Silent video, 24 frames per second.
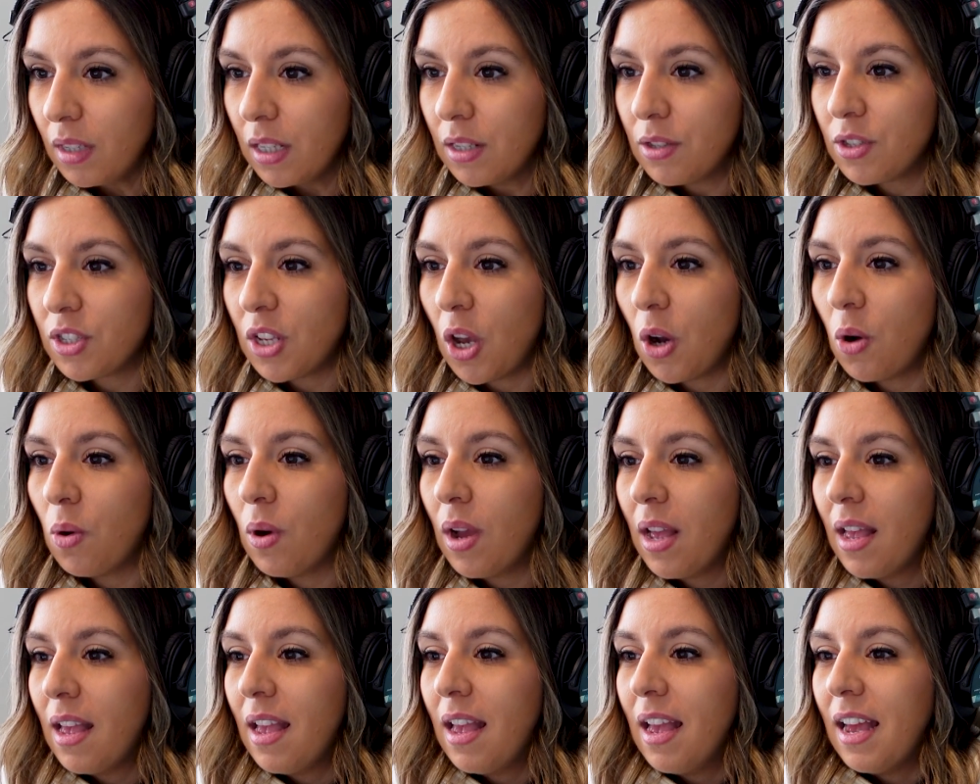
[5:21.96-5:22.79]

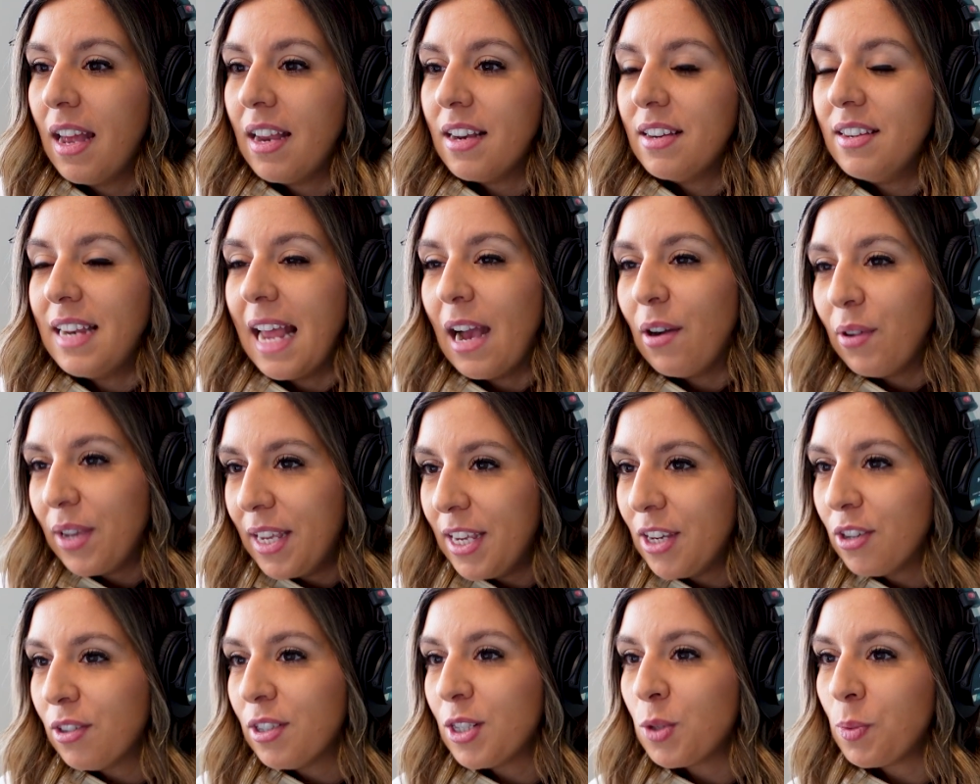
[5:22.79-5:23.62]
So now
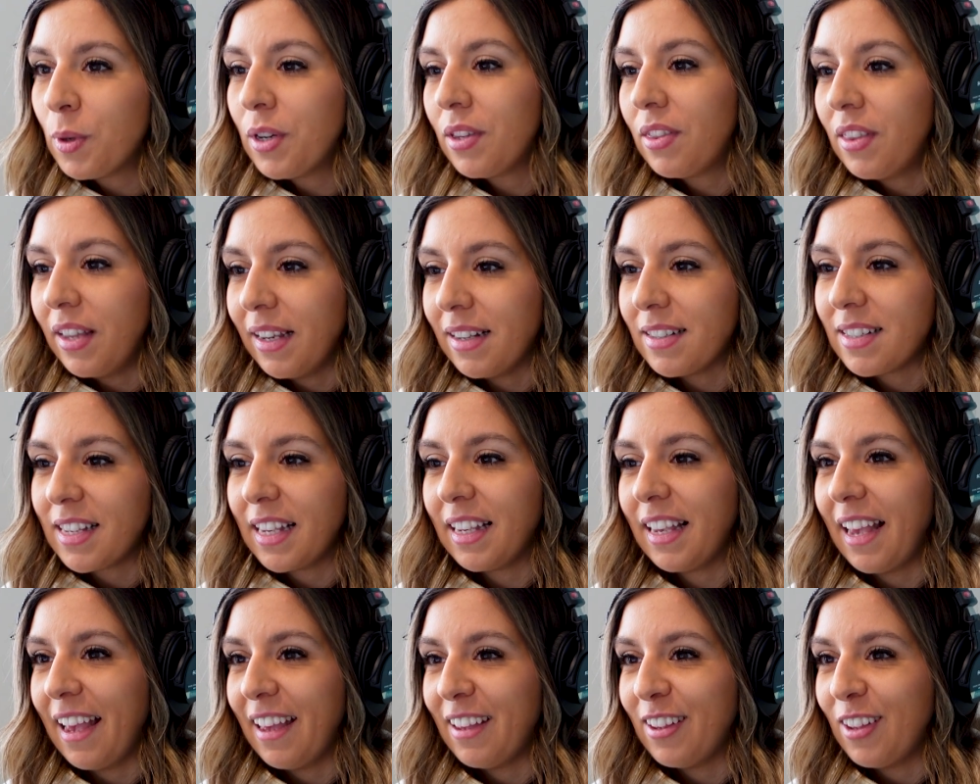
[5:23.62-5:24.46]
here's where things
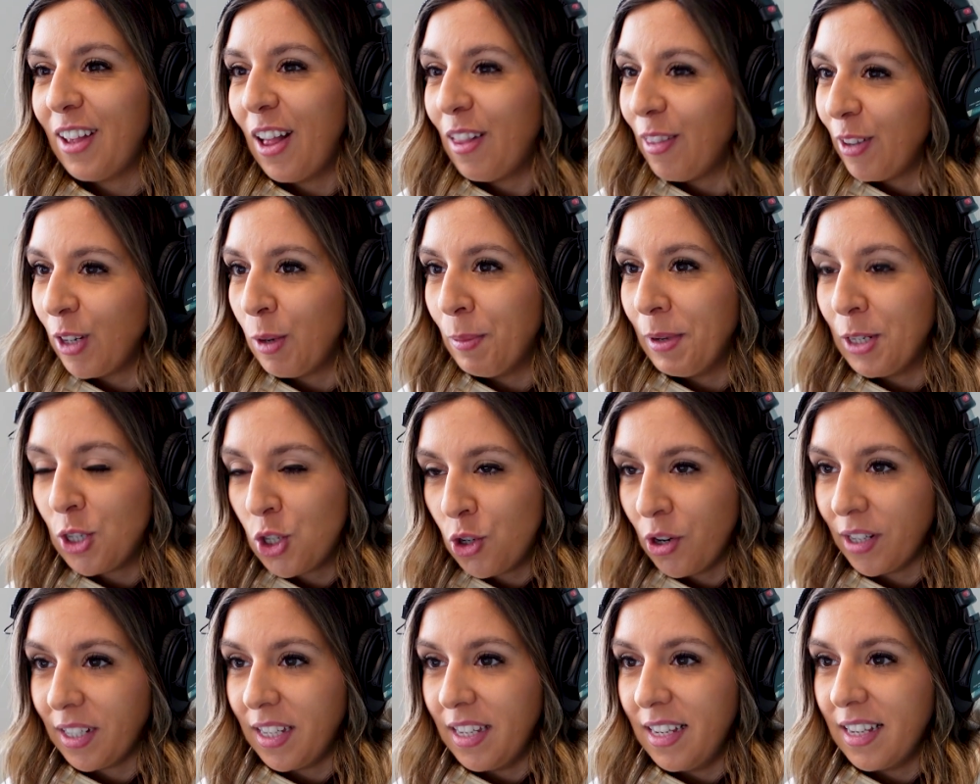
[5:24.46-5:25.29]
can get a little bit
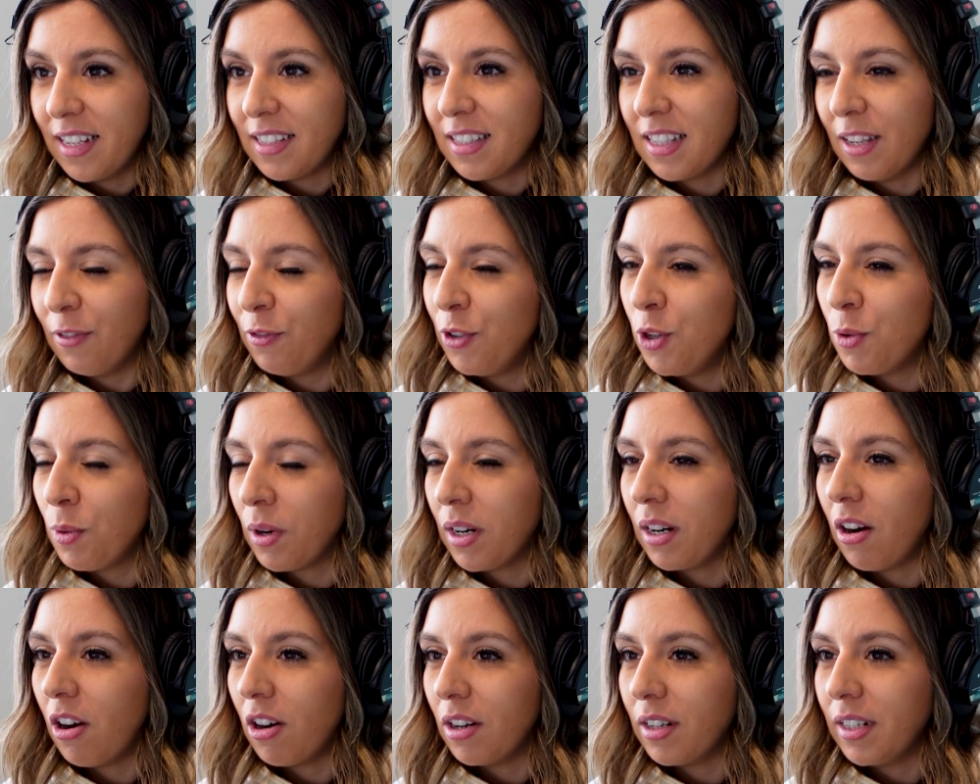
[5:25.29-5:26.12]
tricky, as if you
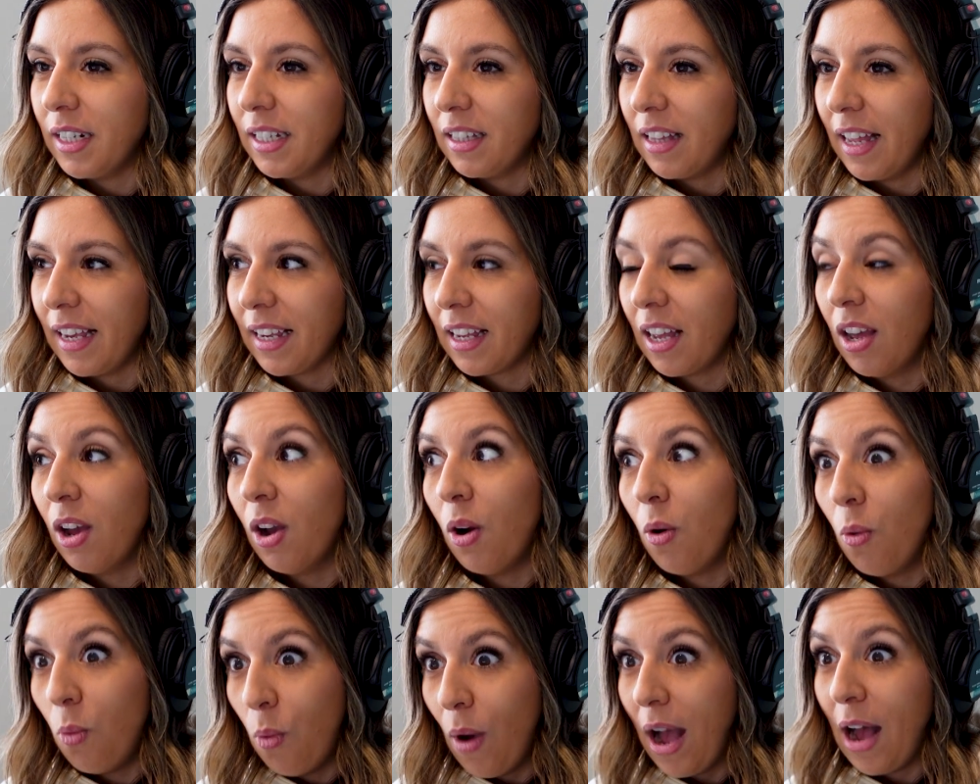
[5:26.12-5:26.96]
weren't already like,
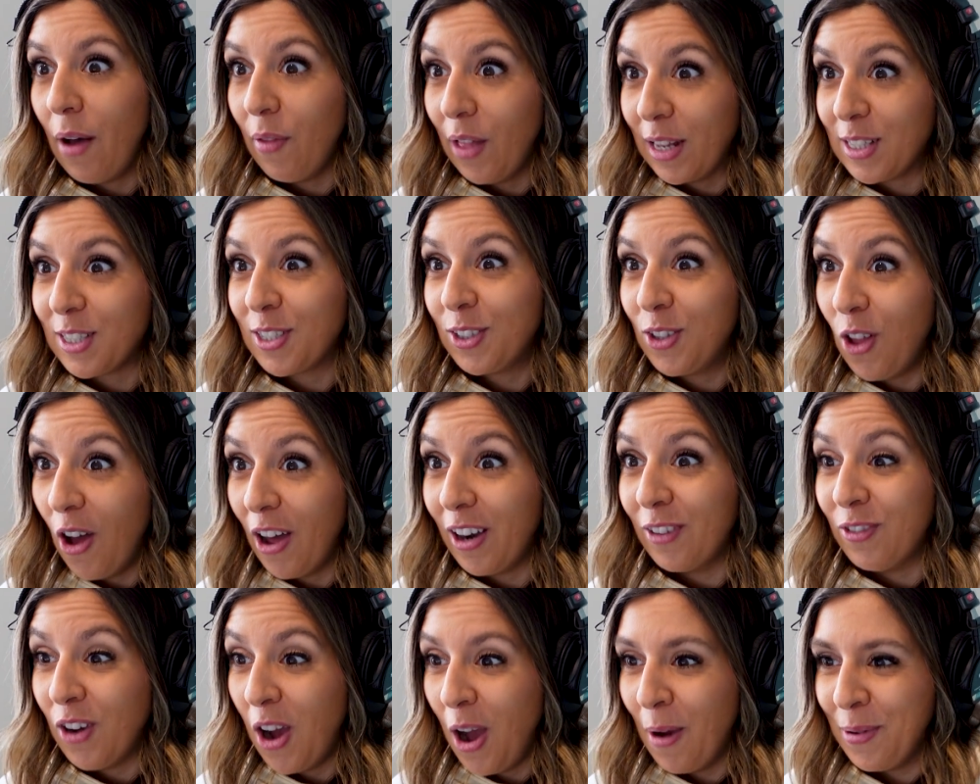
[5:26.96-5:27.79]
wow, that's a
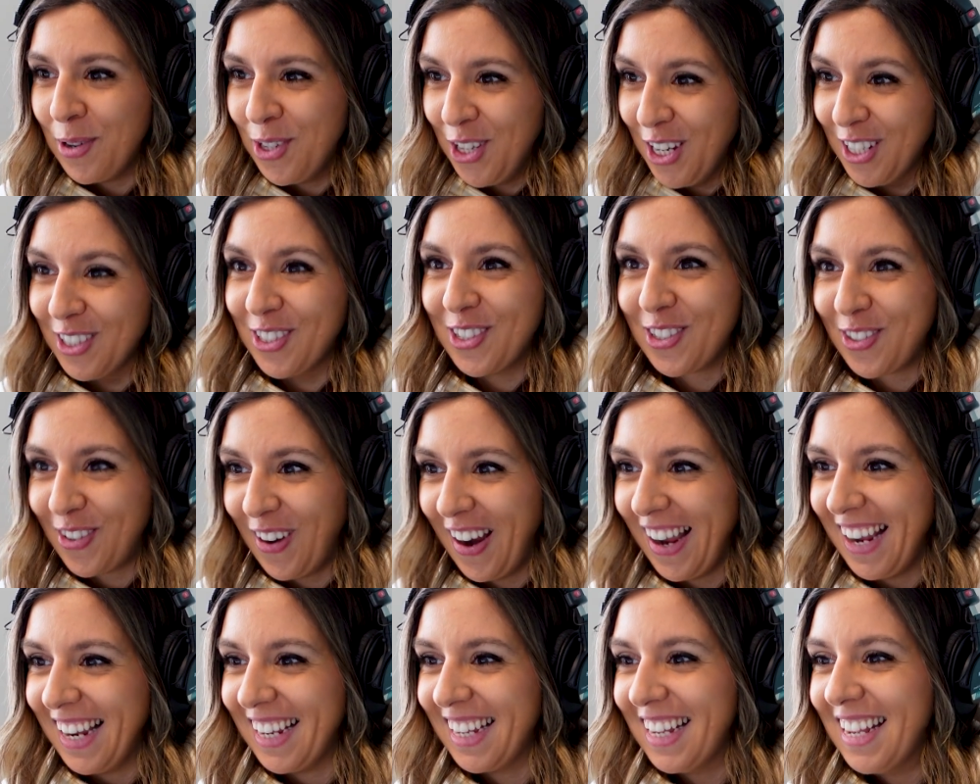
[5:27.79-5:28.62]
lot of options,
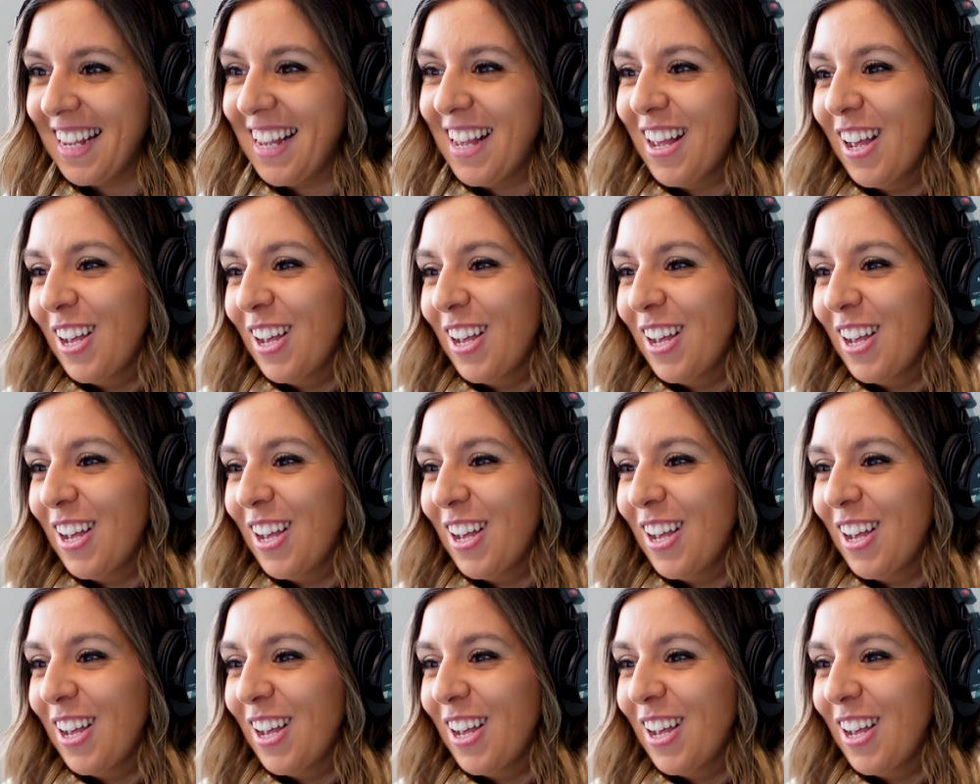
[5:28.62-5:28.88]
right?